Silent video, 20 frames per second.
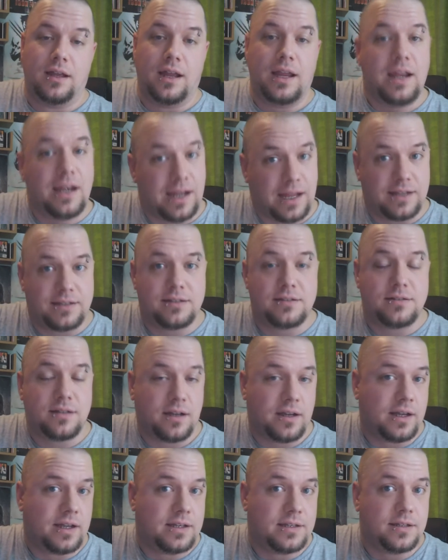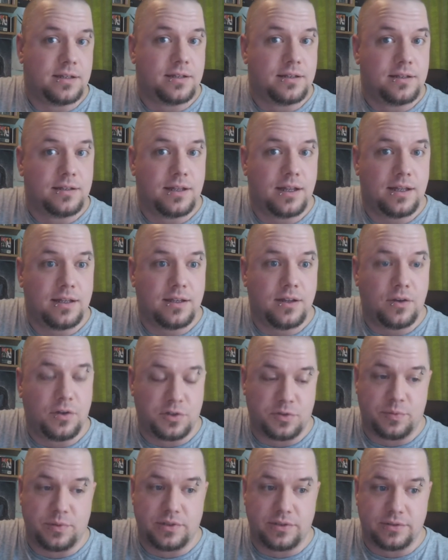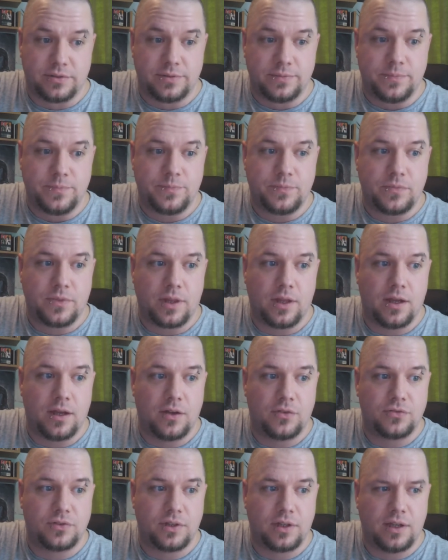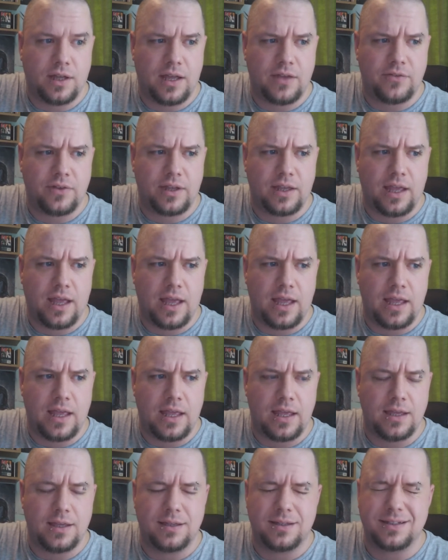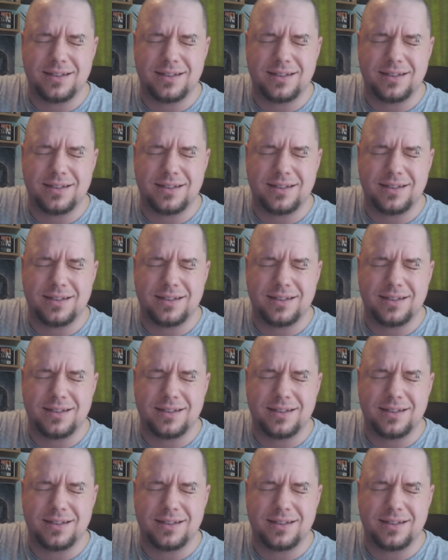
he later died in hospital after having a